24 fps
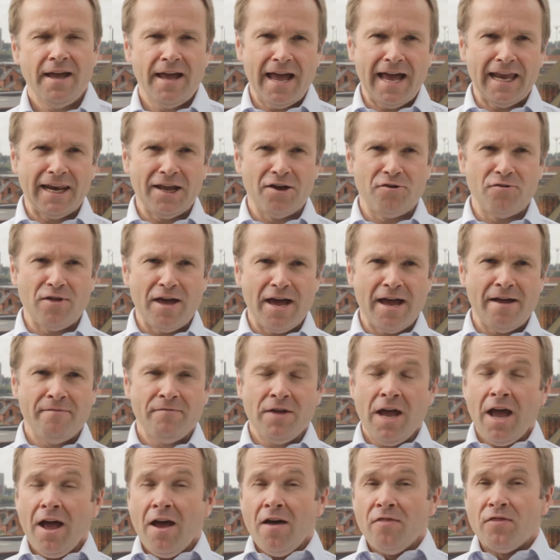Hello there.
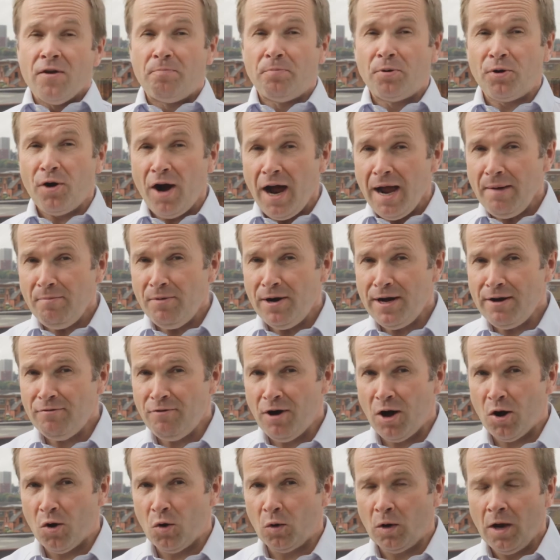The primary
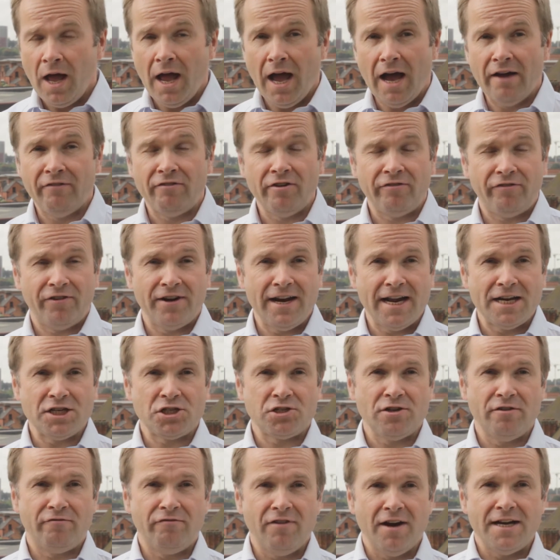role of a
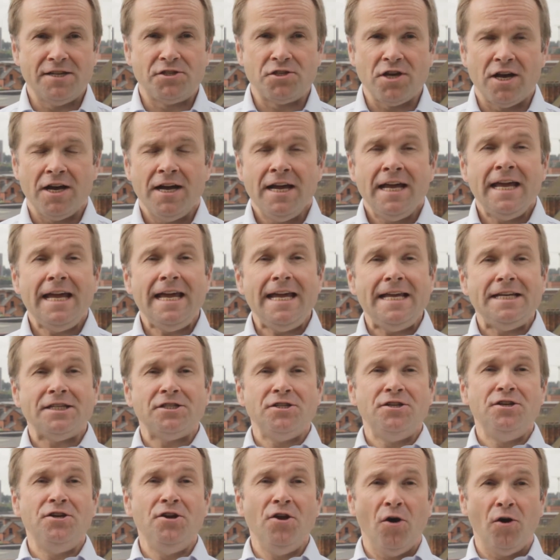financial advisor is
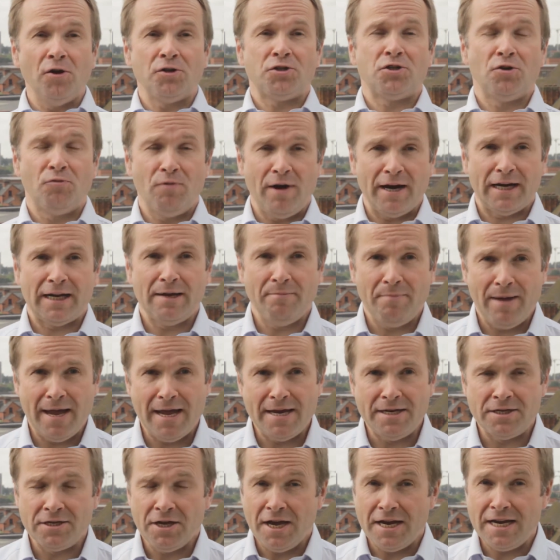not to
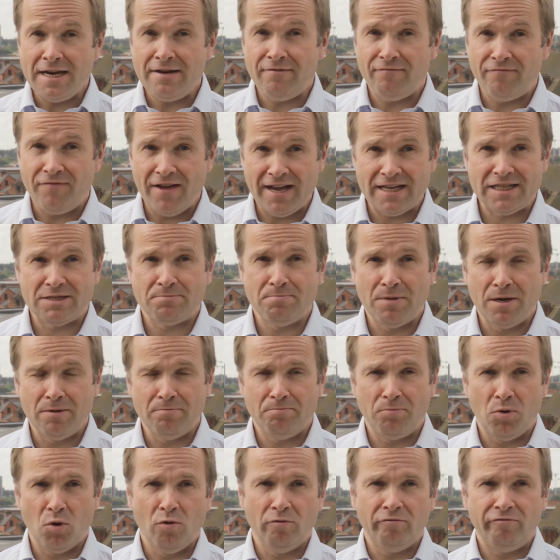recommend an investment
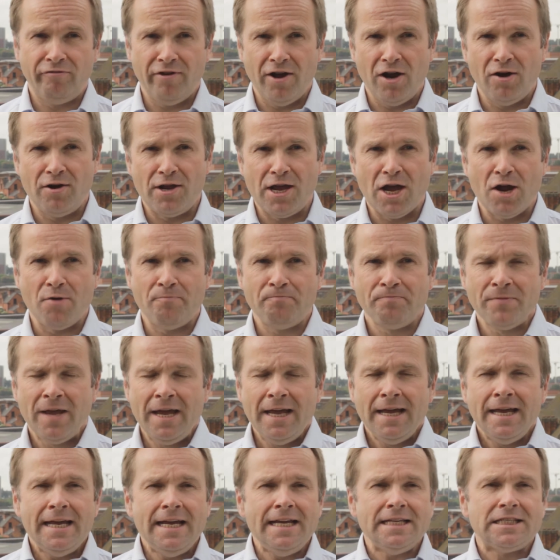portfolio.
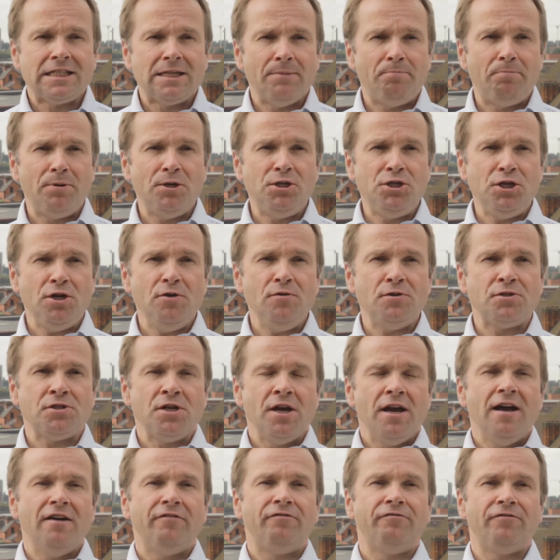It's to produce
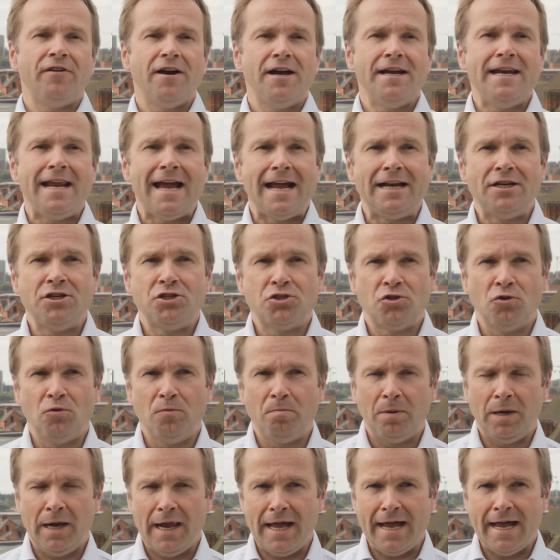a financial
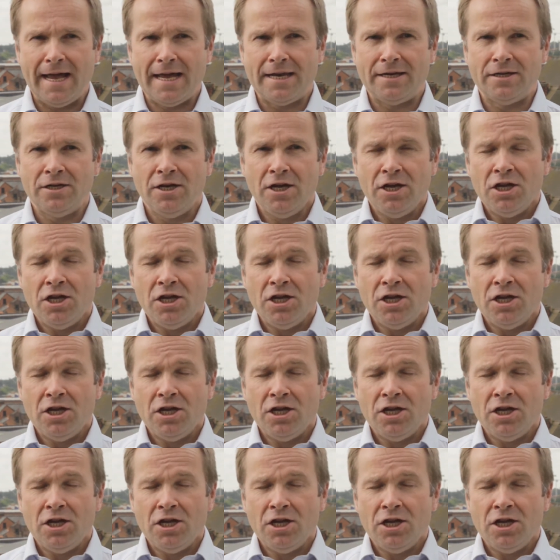plan,